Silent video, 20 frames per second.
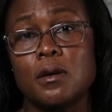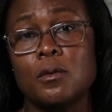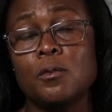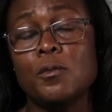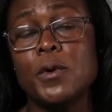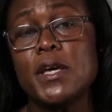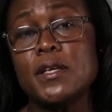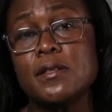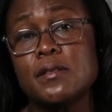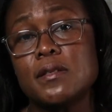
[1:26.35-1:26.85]

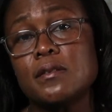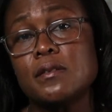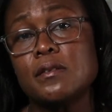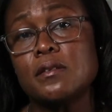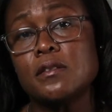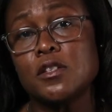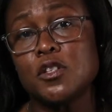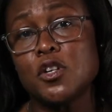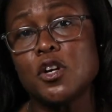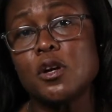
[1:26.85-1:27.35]
ways to
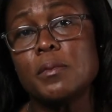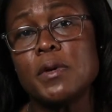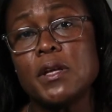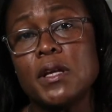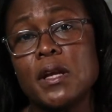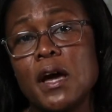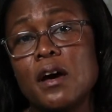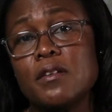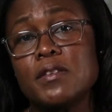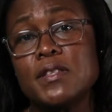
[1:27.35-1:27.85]

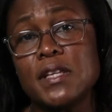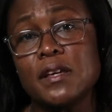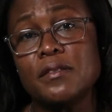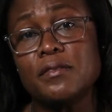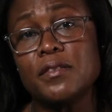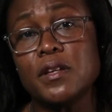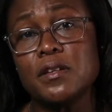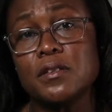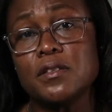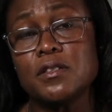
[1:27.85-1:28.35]
determine how
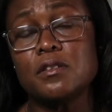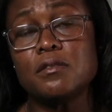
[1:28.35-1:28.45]
safe it is